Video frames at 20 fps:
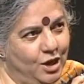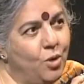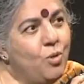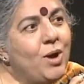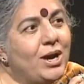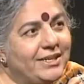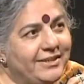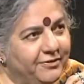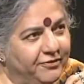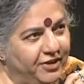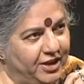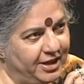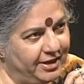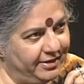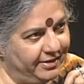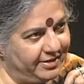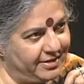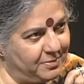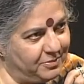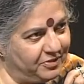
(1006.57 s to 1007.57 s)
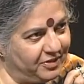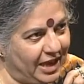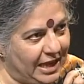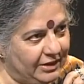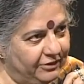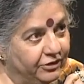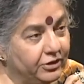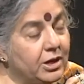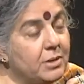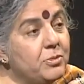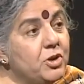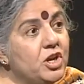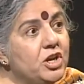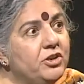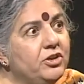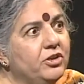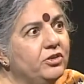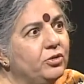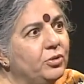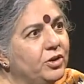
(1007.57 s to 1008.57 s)
who are defending themselves,
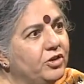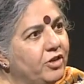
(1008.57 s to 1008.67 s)
communities